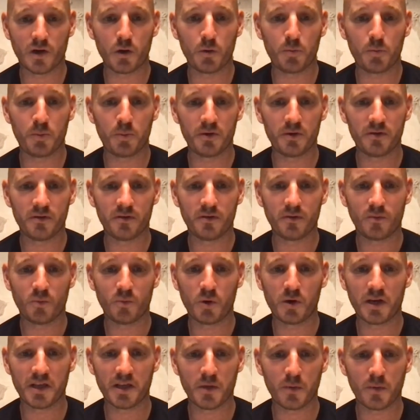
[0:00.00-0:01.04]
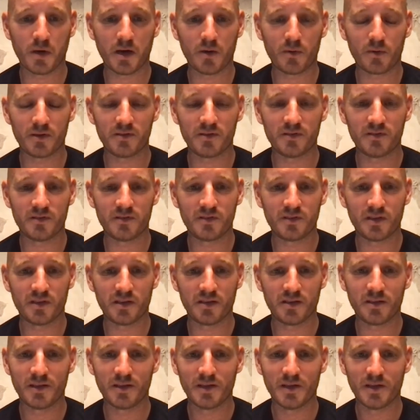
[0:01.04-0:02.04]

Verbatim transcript: open, we'll get you out and uh,